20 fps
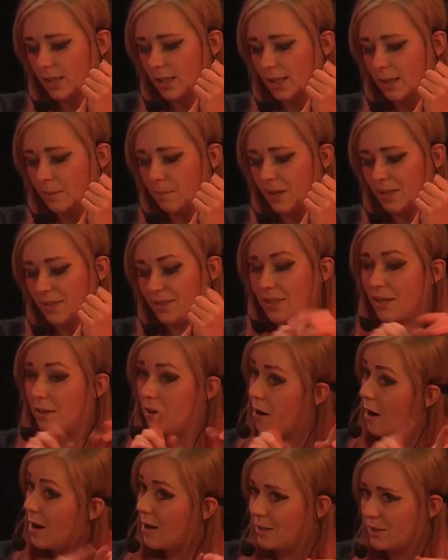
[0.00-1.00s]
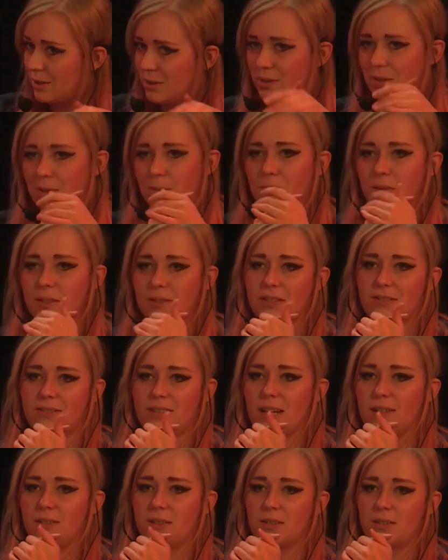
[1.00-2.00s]
But there are some
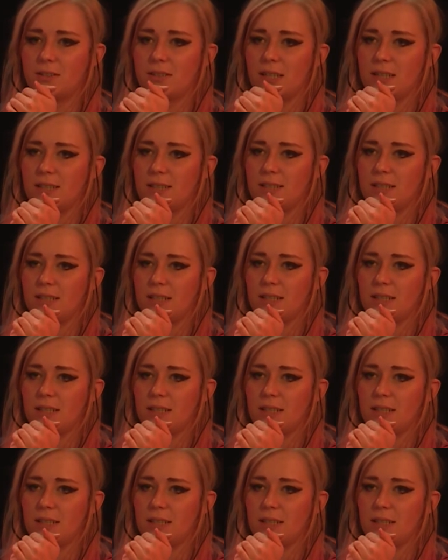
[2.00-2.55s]
designers that